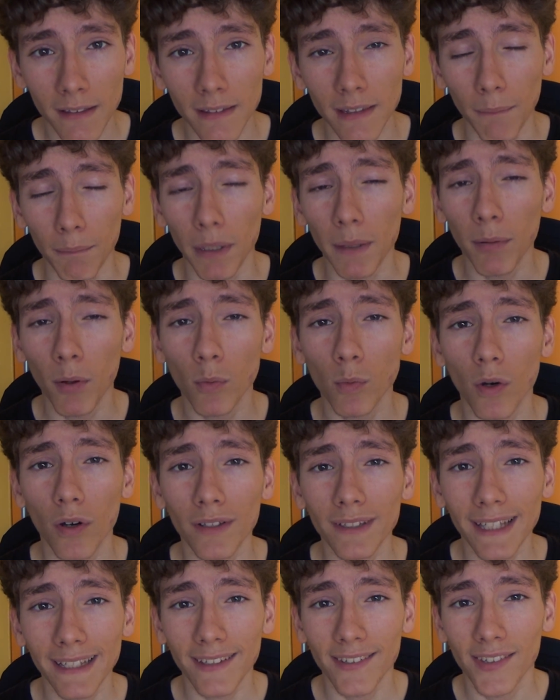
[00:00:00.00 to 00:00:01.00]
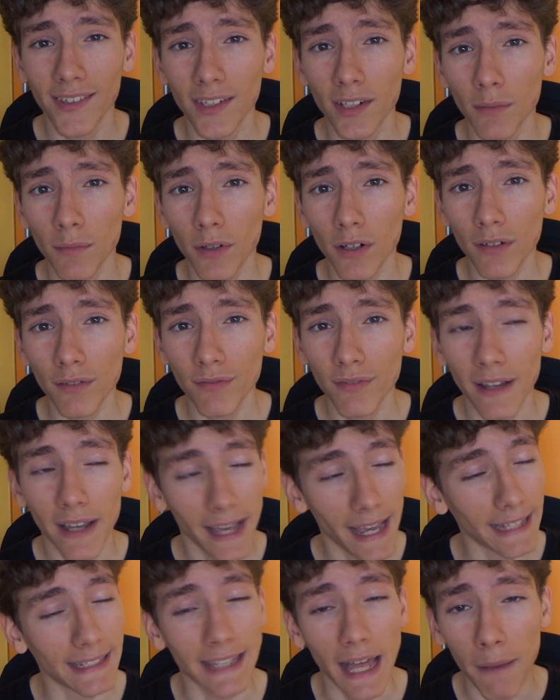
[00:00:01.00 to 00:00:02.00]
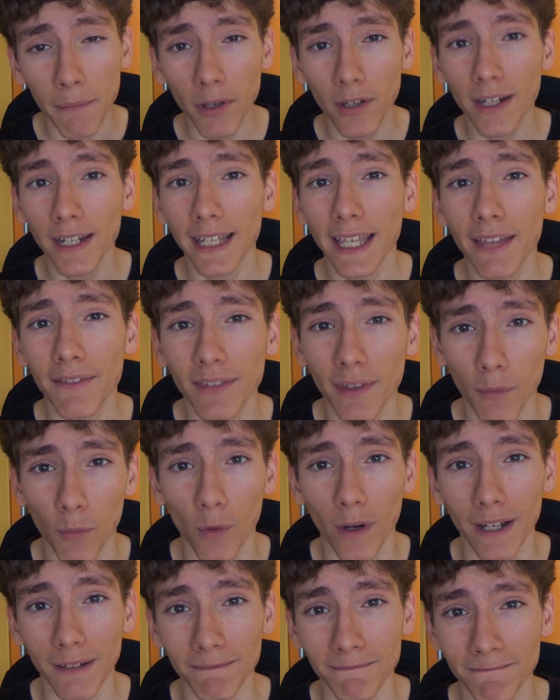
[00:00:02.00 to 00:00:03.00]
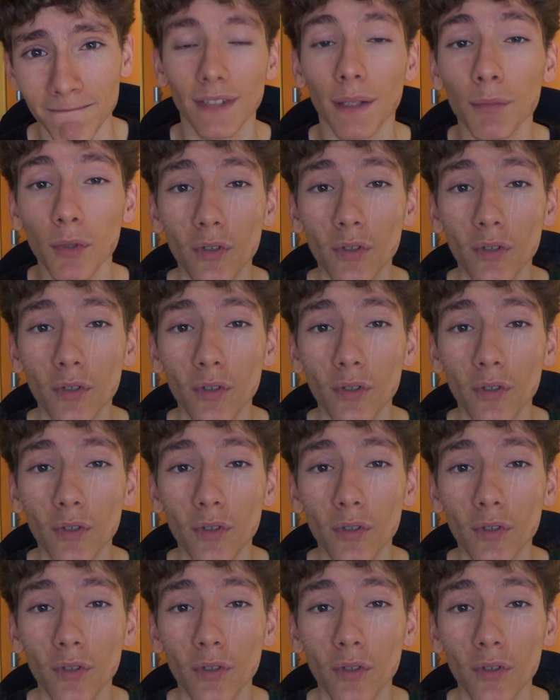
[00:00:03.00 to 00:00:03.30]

The people want a xenomorph and I'm gonna give them one. The